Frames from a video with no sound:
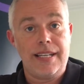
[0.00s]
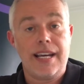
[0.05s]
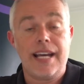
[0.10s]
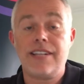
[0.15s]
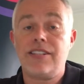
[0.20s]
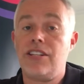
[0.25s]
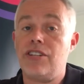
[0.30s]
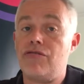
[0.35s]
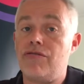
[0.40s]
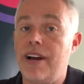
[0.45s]

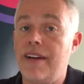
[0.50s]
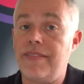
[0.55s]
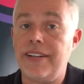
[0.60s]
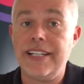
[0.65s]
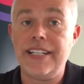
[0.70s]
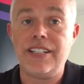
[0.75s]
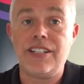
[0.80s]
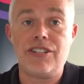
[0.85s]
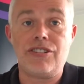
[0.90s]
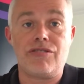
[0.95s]
As the travel
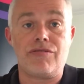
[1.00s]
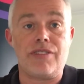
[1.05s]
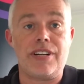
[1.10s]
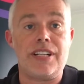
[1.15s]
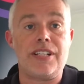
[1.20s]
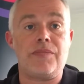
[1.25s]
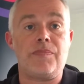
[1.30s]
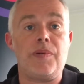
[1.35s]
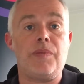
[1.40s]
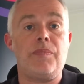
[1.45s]
industry
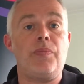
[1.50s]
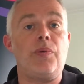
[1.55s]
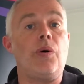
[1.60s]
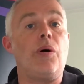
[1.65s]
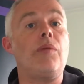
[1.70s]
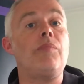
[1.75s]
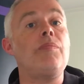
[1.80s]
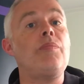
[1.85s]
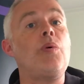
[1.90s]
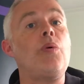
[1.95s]
has been put
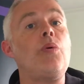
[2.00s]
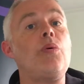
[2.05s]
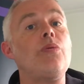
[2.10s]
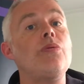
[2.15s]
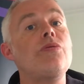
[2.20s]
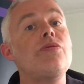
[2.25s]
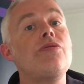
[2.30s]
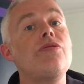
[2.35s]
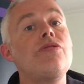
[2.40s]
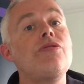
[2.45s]
on
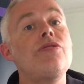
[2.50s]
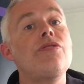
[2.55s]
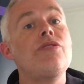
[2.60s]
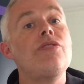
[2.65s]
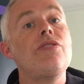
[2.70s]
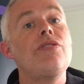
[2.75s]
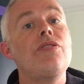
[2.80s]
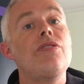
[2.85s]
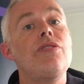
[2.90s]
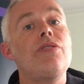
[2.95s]
pause,
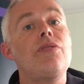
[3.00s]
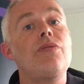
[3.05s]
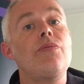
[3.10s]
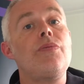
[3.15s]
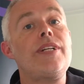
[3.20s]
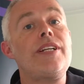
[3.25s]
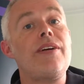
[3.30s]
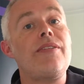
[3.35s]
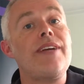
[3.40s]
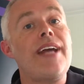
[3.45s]

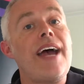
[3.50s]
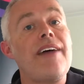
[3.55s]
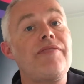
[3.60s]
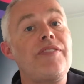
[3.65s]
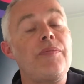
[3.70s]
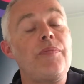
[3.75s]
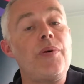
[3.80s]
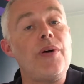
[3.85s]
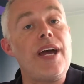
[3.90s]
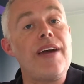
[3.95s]
we don't have
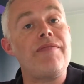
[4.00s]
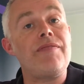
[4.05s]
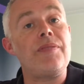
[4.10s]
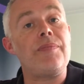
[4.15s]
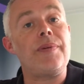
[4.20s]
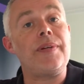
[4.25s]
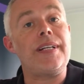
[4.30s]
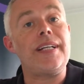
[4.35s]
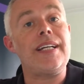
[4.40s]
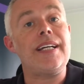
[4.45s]
to put
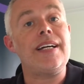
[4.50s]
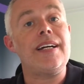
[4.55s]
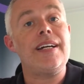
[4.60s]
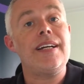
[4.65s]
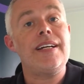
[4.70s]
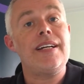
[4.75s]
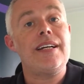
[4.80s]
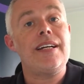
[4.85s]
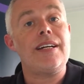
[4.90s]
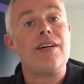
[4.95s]
everybody
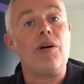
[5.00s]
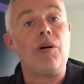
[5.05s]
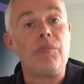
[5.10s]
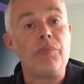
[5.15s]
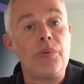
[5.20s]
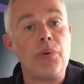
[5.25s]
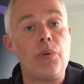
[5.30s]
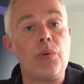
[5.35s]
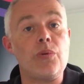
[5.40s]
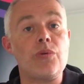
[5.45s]
on
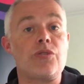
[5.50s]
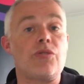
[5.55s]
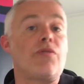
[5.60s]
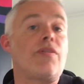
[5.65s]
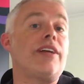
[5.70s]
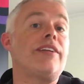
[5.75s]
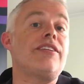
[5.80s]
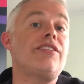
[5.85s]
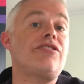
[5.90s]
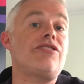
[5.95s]
pause or
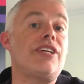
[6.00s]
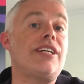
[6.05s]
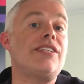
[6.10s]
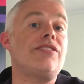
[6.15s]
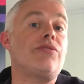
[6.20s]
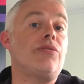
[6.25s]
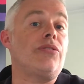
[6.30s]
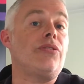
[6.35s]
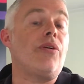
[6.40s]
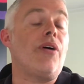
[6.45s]
under
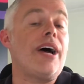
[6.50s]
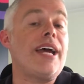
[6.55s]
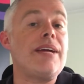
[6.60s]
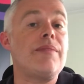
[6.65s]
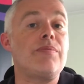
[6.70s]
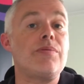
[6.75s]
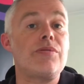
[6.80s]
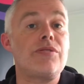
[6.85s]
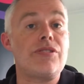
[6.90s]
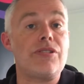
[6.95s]
sheets or not
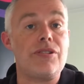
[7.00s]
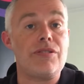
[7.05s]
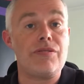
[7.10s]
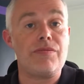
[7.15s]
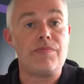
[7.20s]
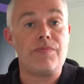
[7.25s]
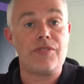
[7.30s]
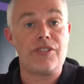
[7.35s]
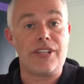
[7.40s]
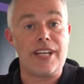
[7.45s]
able
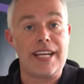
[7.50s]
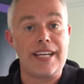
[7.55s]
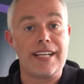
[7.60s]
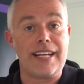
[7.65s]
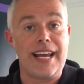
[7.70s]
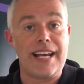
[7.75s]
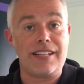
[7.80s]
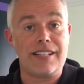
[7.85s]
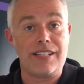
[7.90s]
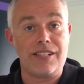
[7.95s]
to stay
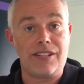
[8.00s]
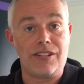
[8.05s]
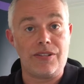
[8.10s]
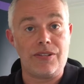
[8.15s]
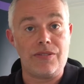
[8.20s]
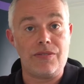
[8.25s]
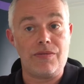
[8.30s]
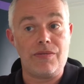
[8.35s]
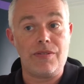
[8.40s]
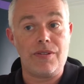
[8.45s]
connected
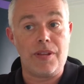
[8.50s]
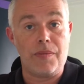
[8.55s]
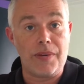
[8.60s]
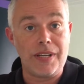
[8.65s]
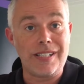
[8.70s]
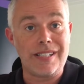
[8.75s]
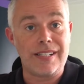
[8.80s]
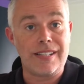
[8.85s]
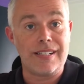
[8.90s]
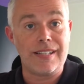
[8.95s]
to the
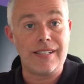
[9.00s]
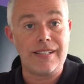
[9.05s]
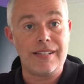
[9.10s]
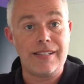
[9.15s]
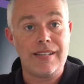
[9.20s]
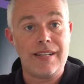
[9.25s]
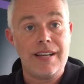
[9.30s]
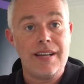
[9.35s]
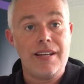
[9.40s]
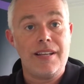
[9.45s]

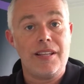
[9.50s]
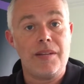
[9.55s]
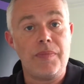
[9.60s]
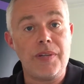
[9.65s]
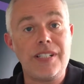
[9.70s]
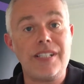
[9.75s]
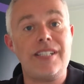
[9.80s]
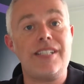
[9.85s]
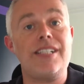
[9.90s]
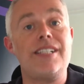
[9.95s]
businesses. The
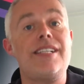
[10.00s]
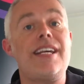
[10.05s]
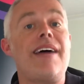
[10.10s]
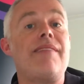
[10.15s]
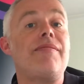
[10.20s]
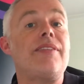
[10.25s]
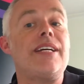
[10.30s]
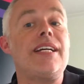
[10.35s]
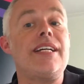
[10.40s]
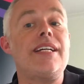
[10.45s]
businesses
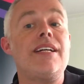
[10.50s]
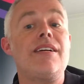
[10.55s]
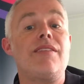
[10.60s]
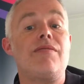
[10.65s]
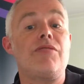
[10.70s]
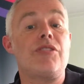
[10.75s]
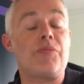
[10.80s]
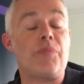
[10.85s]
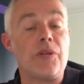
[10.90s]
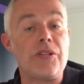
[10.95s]
have a
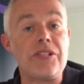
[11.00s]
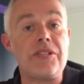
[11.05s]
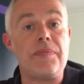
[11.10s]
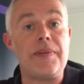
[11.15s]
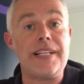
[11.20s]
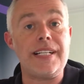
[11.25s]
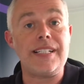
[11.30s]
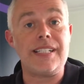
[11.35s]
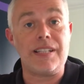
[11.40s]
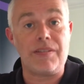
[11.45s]

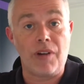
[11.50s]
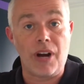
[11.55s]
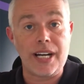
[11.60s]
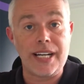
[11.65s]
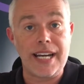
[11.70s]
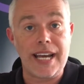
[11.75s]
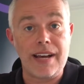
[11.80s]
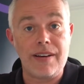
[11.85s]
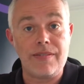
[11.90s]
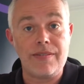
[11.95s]
responsibility right
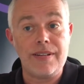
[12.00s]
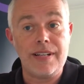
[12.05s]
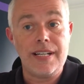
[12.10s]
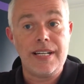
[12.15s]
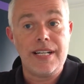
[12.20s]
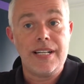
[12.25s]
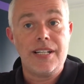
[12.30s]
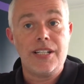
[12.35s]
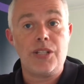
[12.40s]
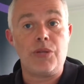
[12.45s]
now
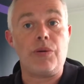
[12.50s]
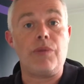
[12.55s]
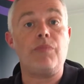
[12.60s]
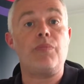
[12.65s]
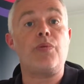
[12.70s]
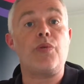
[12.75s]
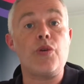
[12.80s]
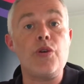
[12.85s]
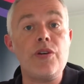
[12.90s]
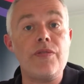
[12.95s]
to
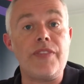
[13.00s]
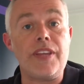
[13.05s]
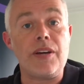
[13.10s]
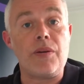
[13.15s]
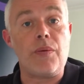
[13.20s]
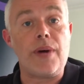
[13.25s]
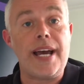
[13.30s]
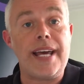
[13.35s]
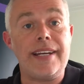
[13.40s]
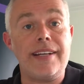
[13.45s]
improve the
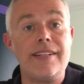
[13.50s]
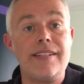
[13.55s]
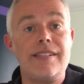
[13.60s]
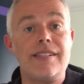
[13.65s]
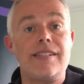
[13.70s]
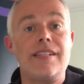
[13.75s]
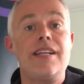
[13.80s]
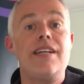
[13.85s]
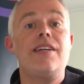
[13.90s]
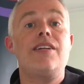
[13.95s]

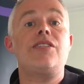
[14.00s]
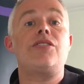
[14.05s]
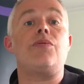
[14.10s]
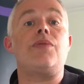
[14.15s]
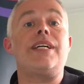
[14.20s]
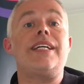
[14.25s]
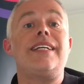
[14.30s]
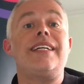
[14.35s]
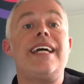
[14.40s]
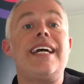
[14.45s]
awareness, to
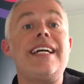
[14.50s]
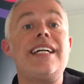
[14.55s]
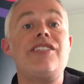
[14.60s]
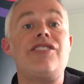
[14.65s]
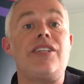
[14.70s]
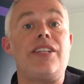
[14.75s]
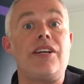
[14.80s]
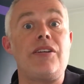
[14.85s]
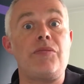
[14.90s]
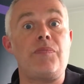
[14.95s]
engage
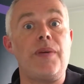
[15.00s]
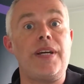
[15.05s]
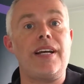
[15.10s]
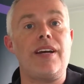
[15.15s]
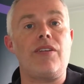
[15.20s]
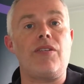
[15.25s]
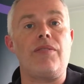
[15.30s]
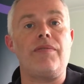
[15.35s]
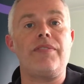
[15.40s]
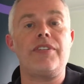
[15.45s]
in those bigger
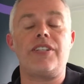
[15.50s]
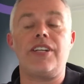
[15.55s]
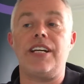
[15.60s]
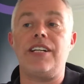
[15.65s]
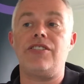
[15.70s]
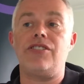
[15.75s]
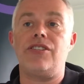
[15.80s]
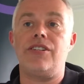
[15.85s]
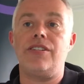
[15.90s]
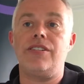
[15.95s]

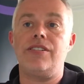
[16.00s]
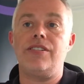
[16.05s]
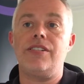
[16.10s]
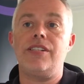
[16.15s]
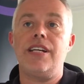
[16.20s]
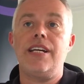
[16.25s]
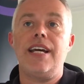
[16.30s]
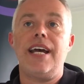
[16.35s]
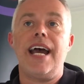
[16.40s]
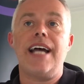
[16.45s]
conversations,
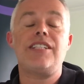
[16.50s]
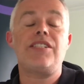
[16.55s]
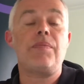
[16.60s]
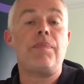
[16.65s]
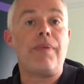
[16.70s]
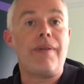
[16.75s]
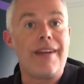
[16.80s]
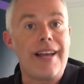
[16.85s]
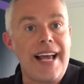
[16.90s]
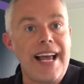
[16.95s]
and to
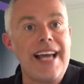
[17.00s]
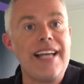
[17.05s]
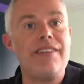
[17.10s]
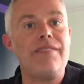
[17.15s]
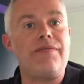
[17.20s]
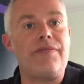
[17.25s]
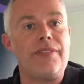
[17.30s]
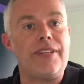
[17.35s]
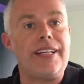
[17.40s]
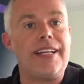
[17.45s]
plan
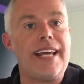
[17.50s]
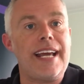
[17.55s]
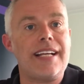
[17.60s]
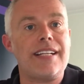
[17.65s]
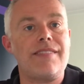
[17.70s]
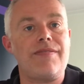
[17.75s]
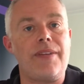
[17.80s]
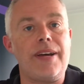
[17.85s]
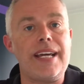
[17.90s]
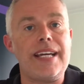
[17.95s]
for the
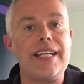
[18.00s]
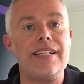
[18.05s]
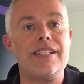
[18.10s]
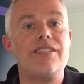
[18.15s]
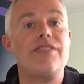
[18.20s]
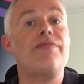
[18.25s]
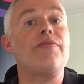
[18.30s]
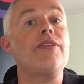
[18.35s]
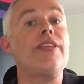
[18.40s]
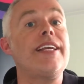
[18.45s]
next
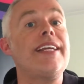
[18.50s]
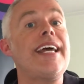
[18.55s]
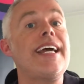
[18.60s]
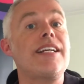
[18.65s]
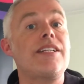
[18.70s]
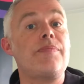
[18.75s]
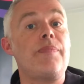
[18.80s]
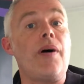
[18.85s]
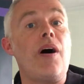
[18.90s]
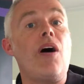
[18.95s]
phase, for the
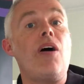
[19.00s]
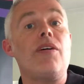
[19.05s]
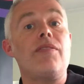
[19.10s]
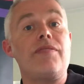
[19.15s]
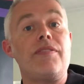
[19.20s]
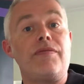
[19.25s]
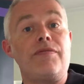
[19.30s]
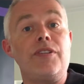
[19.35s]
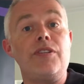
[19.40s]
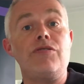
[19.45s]
next part of
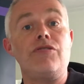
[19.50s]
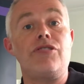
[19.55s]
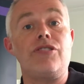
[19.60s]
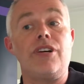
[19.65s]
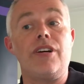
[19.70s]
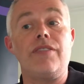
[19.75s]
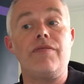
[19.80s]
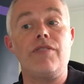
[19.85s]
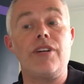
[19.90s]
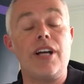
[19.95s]
the
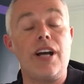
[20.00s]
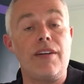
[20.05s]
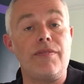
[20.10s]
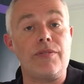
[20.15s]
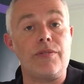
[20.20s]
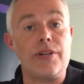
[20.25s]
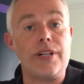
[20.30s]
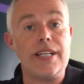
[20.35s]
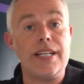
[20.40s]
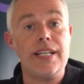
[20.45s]
future
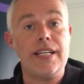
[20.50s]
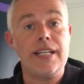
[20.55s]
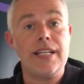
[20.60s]
recovery.